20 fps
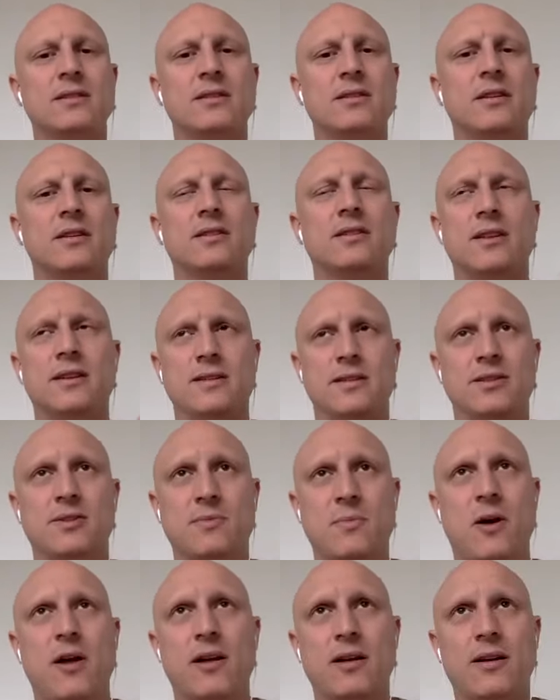And so as a
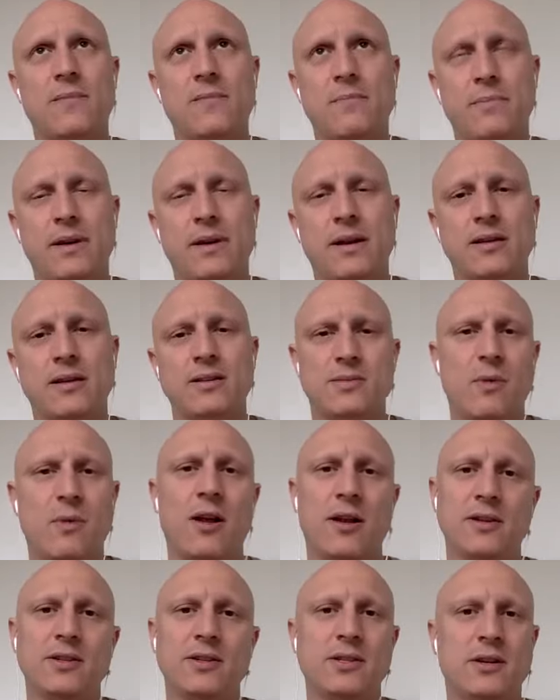small company,
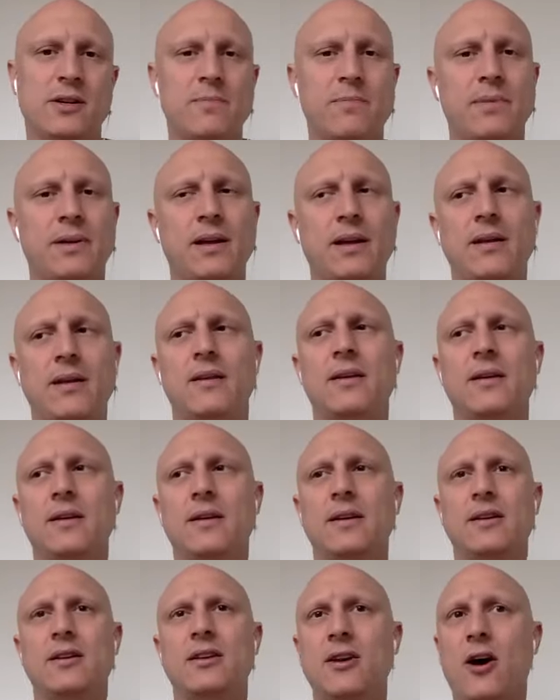small-ish company,
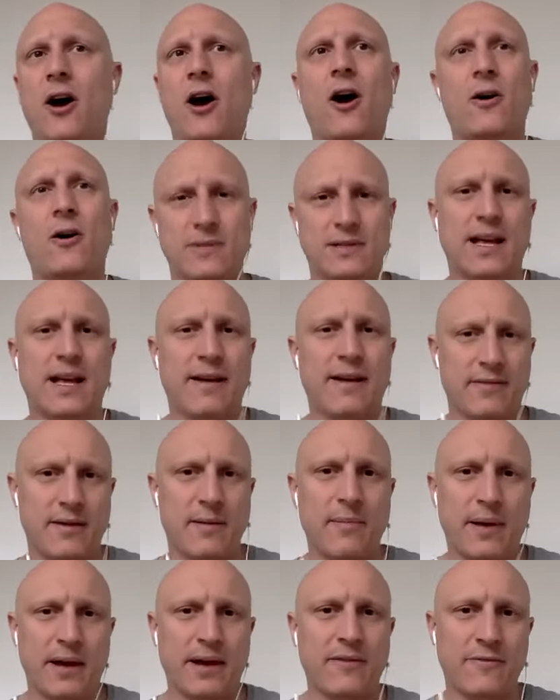you always have
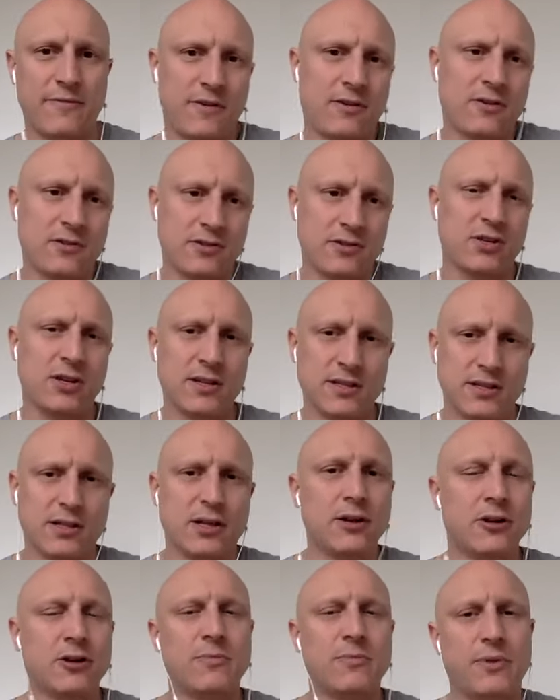that benefit because you as an
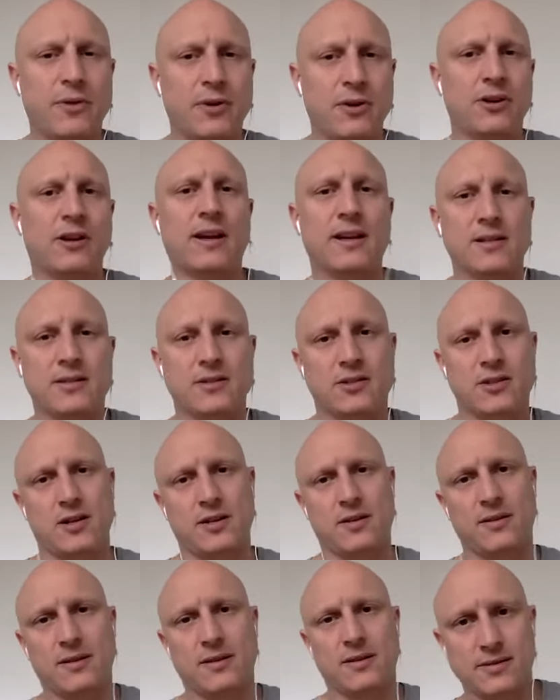entrepreneur get to talk
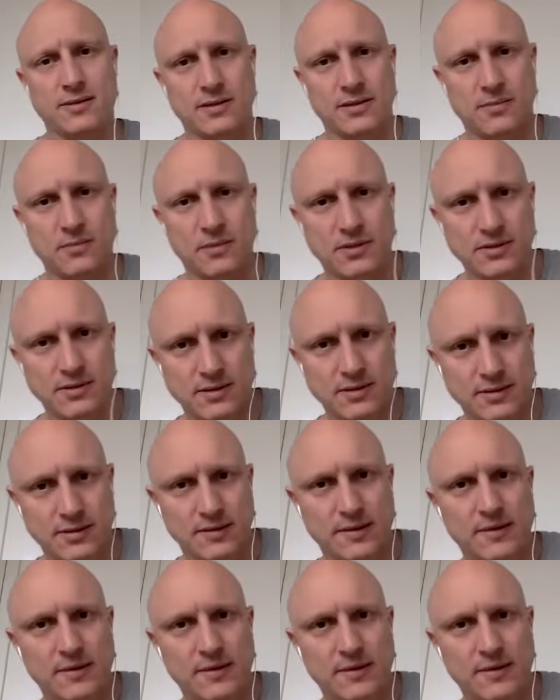to the customers.